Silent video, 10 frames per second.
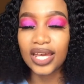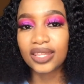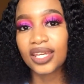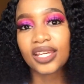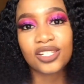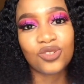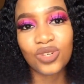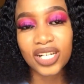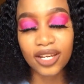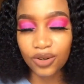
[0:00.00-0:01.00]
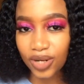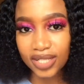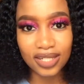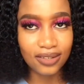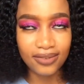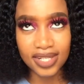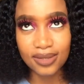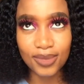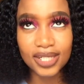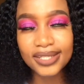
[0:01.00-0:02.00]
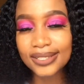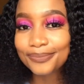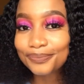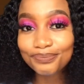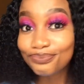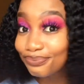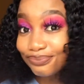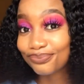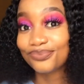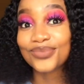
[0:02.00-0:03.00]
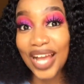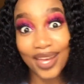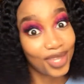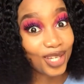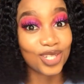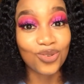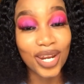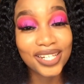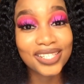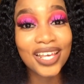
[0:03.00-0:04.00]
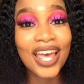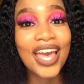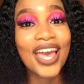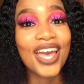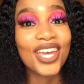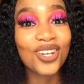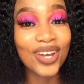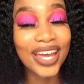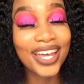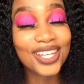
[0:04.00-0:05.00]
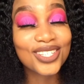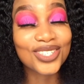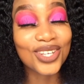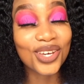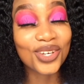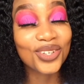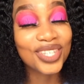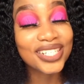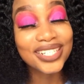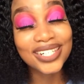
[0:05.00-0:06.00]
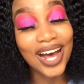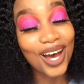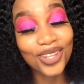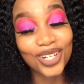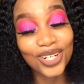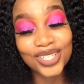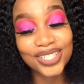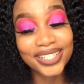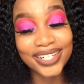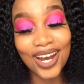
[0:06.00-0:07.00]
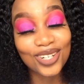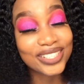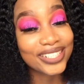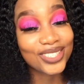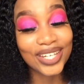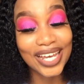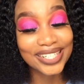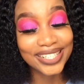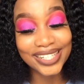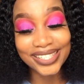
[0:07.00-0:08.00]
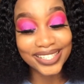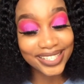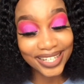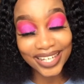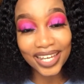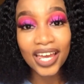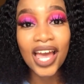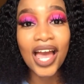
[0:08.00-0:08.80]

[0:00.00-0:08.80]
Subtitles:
I think it's really a great investment. I think it's great. Anyway, so this is how the look turned out, as you guys can see.